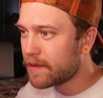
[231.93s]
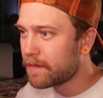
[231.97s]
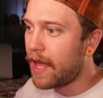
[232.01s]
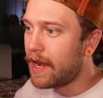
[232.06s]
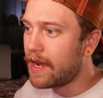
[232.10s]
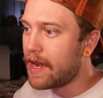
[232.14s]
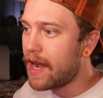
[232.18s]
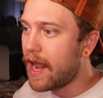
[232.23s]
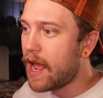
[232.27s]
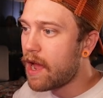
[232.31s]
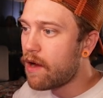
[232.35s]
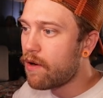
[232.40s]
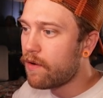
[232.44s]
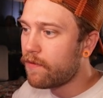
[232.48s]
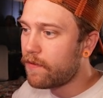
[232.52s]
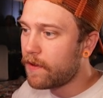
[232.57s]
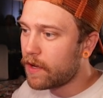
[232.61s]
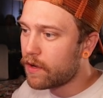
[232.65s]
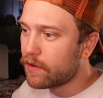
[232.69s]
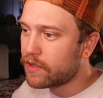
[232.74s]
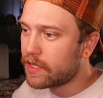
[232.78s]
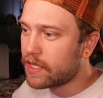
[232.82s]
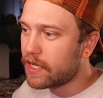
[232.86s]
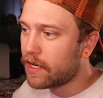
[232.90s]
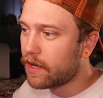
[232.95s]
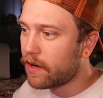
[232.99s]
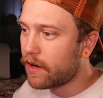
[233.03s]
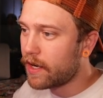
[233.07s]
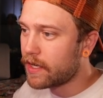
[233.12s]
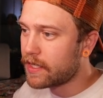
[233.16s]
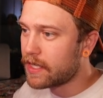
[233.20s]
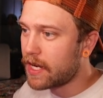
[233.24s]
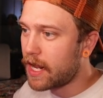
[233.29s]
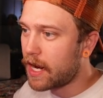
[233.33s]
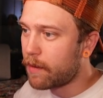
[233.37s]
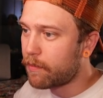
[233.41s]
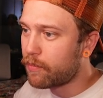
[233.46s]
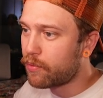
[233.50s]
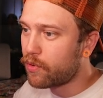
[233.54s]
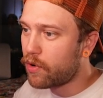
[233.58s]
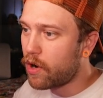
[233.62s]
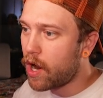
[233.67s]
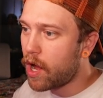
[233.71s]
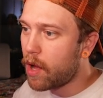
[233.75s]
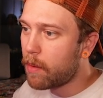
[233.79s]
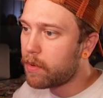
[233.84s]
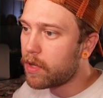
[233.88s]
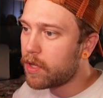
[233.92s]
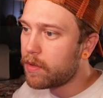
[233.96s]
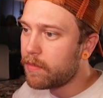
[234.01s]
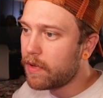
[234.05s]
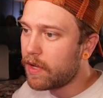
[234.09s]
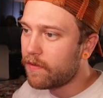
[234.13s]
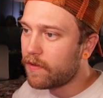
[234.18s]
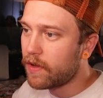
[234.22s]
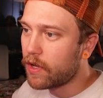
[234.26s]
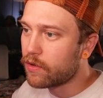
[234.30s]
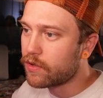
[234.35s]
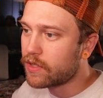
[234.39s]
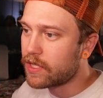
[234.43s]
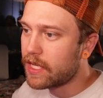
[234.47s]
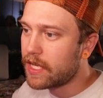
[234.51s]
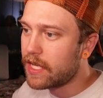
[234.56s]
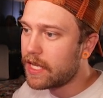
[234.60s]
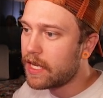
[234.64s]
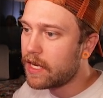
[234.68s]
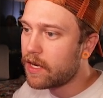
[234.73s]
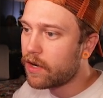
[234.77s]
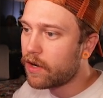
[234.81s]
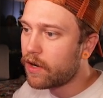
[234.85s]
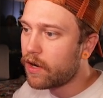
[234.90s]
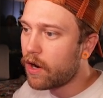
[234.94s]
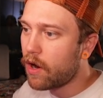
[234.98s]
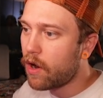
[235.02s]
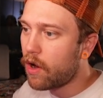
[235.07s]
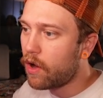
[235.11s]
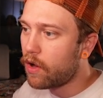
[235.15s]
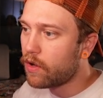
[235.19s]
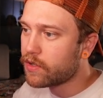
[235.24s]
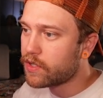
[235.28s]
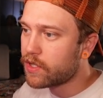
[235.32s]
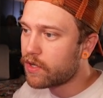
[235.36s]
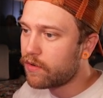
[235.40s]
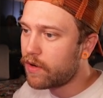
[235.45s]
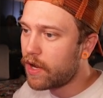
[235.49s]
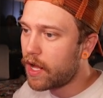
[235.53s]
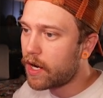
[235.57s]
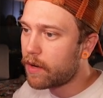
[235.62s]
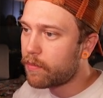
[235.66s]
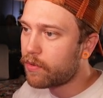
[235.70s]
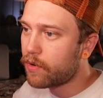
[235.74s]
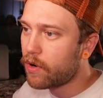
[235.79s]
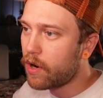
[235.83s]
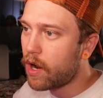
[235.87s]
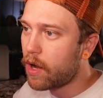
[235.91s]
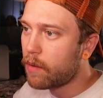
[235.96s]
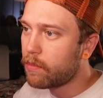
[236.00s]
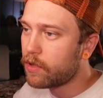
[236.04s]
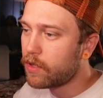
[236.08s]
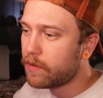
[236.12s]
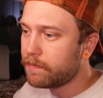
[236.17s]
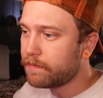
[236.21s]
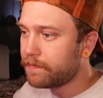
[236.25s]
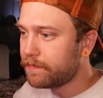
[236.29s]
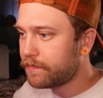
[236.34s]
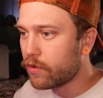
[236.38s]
And now if he goes here, it's not a problem. If he goes here, also not a problem.